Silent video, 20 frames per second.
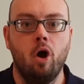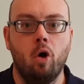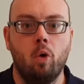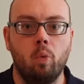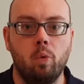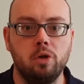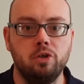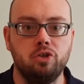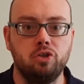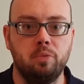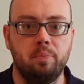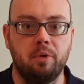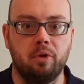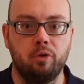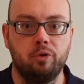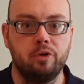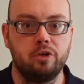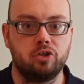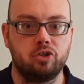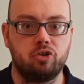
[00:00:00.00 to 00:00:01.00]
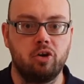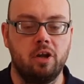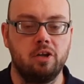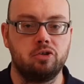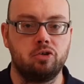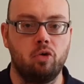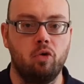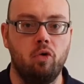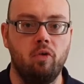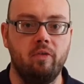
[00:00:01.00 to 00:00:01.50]
Once your balloon is
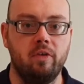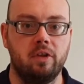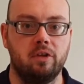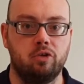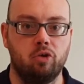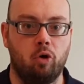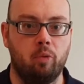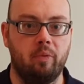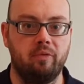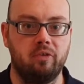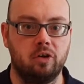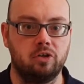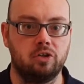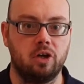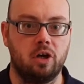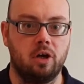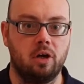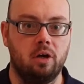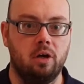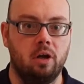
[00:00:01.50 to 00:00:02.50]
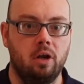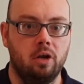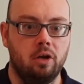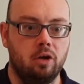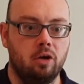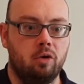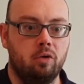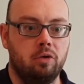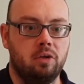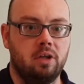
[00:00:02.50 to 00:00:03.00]
stretched over the top of your jar,
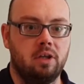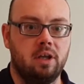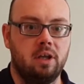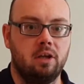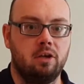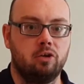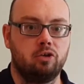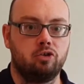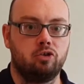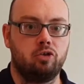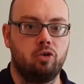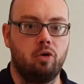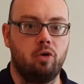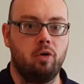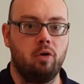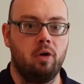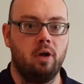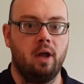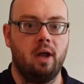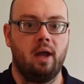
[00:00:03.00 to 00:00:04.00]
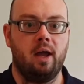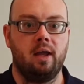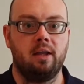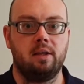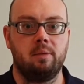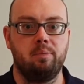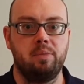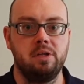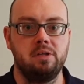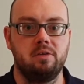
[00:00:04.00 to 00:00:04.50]
you're going to take your straw and
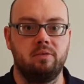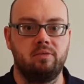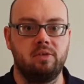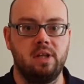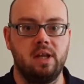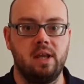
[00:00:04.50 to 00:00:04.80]
a piece of